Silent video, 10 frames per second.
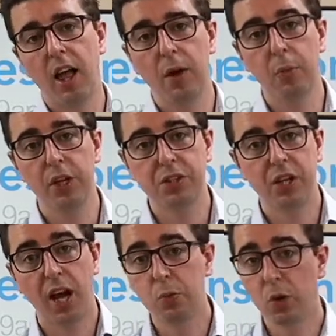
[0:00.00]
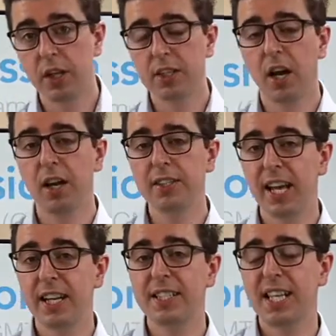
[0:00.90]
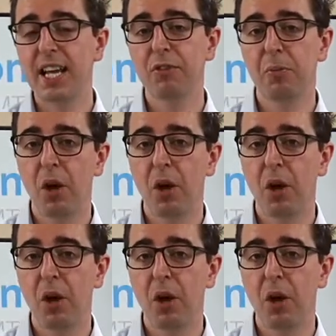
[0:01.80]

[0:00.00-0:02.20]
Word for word: which I'd worked hard to kind of save up